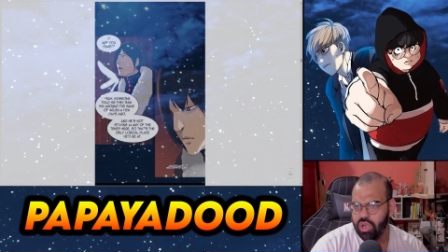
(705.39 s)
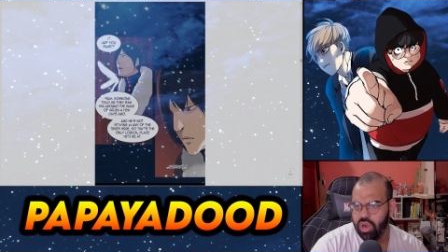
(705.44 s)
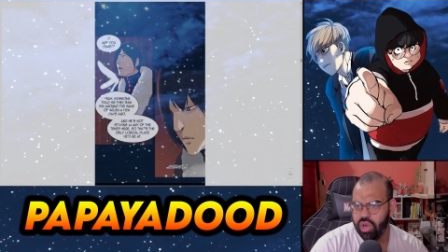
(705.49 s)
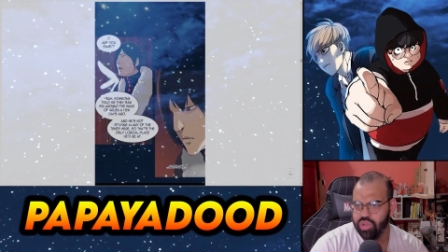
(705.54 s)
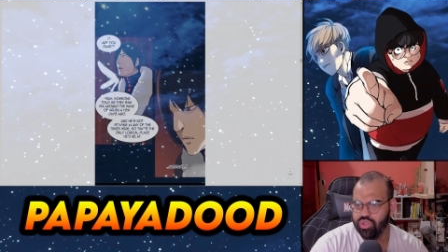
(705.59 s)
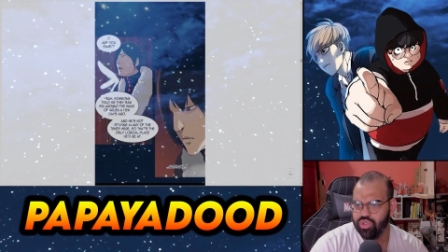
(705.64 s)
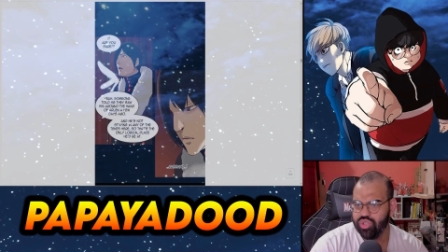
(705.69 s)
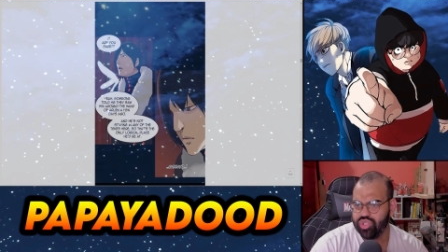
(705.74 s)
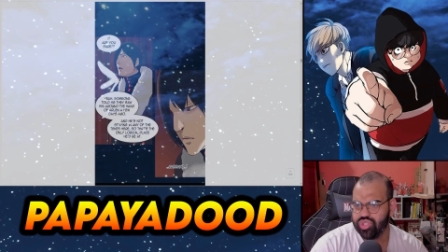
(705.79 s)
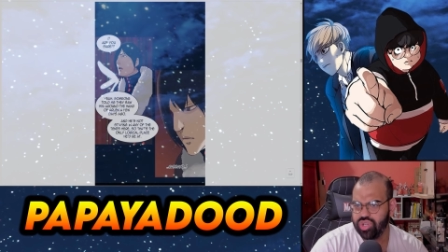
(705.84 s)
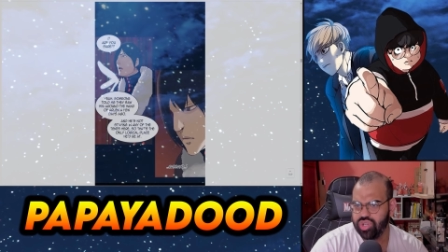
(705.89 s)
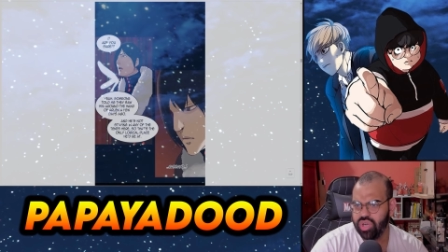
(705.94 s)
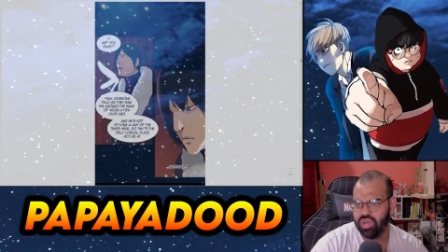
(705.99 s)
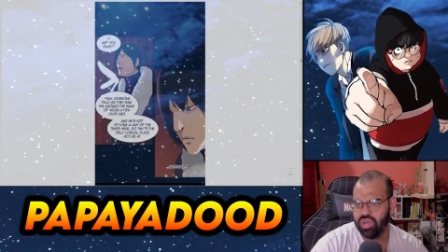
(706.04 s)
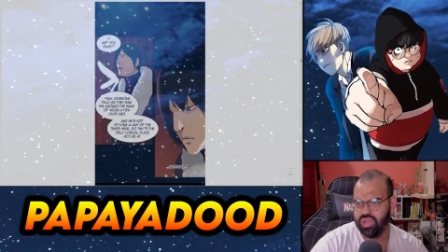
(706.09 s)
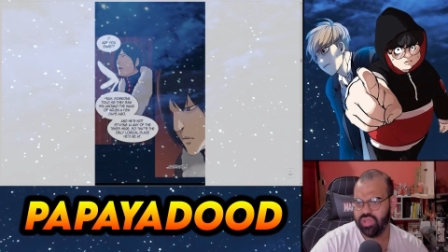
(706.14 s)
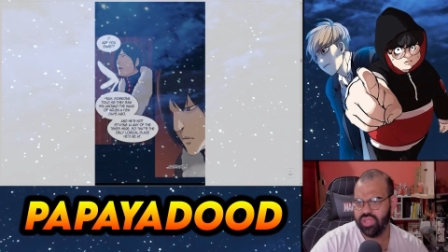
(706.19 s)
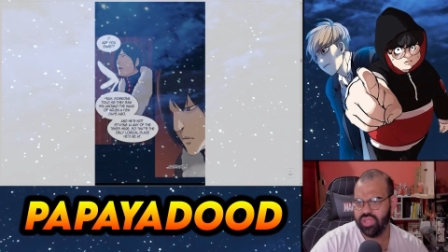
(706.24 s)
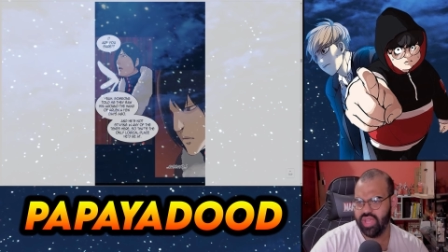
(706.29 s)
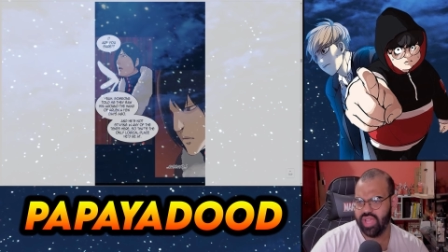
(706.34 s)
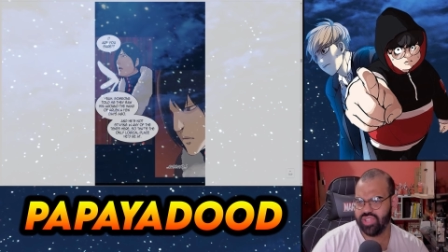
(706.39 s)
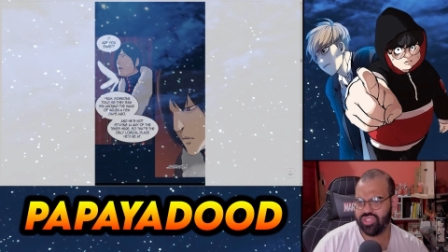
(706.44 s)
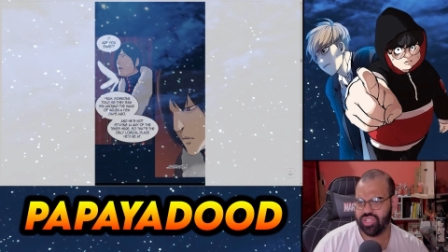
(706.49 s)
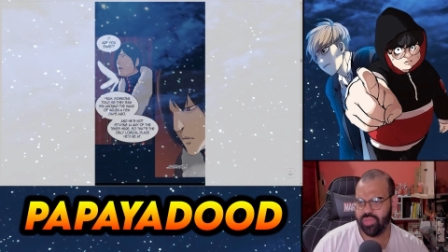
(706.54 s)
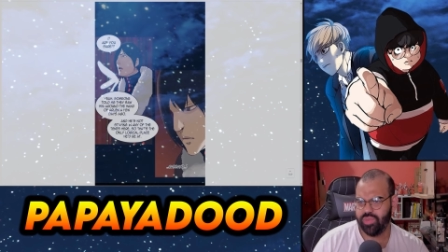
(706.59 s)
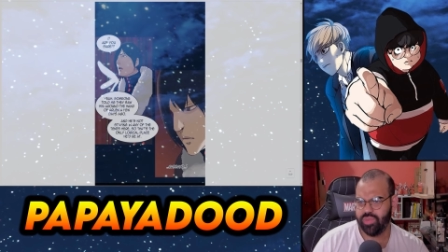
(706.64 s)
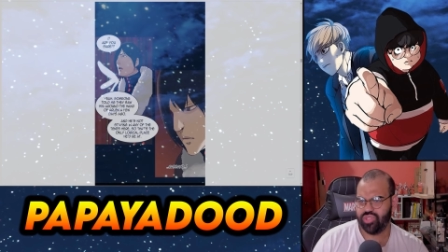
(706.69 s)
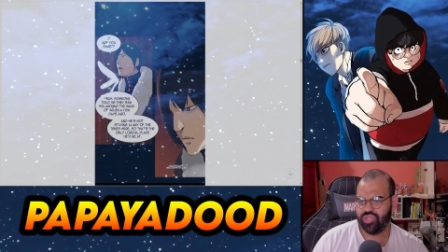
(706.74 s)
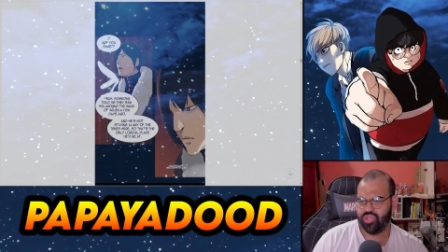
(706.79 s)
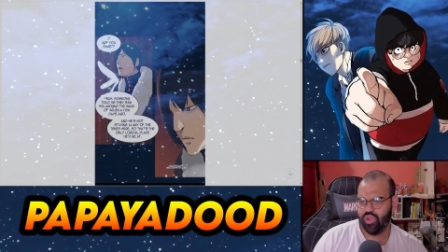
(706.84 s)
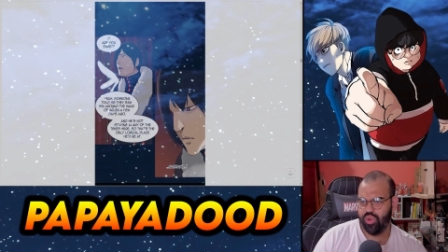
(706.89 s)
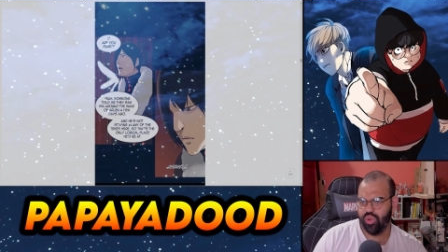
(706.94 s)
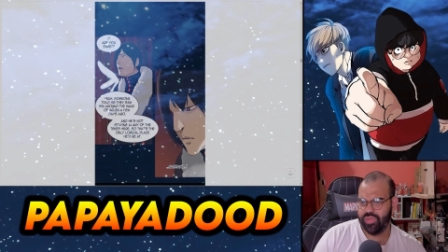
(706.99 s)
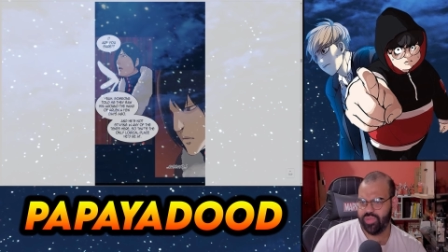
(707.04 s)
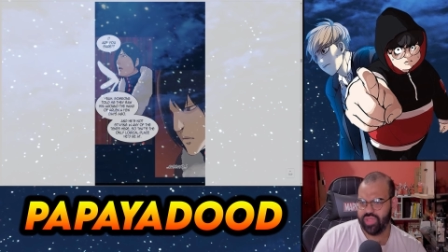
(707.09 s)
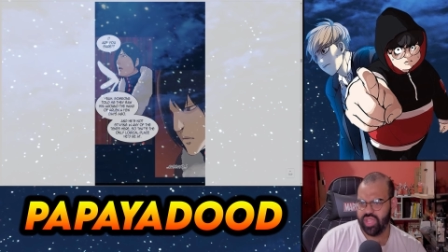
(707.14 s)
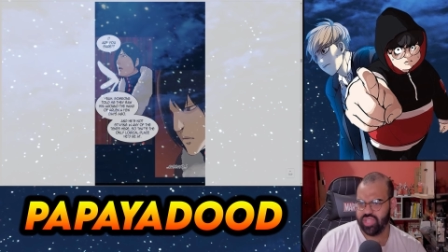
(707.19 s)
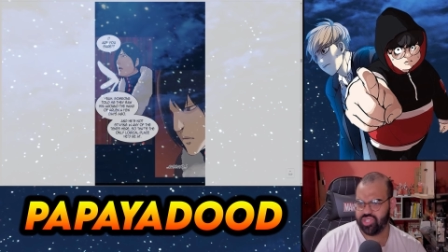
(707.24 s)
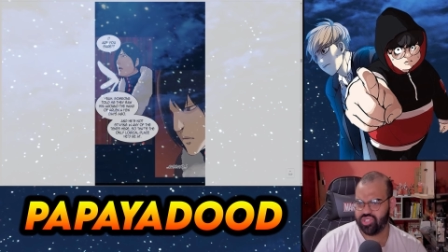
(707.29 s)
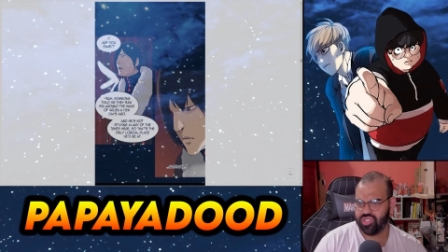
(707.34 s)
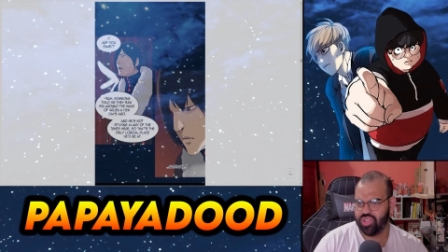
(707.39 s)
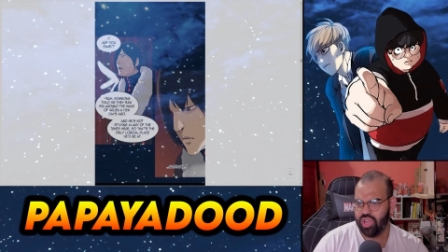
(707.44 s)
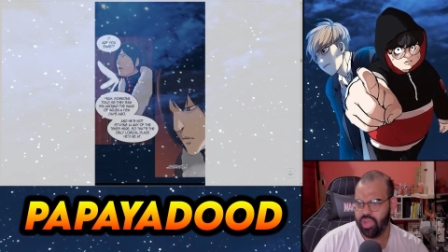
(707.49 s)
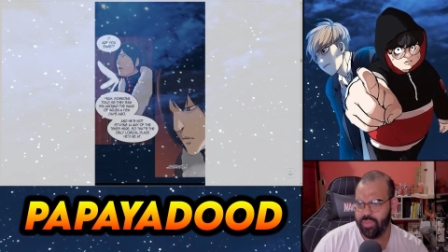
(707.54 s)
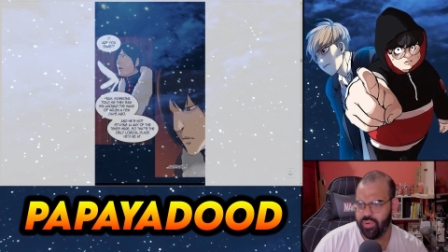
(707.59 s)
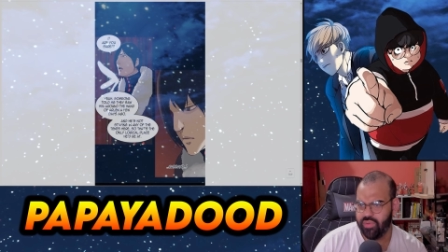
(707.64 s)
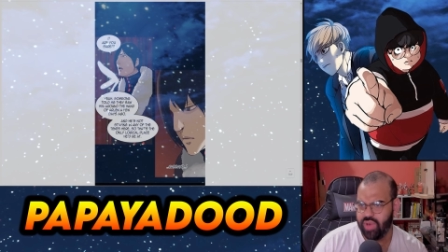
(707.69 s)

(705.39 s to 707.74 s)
Are you sure? Yes, yeah, someone told me they saw him